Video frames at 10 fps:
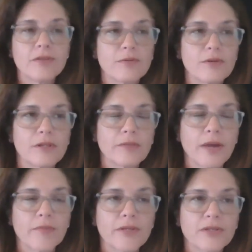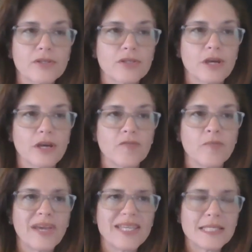There were pictures of
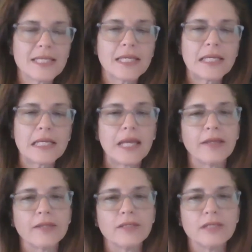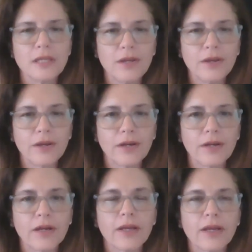bison and deer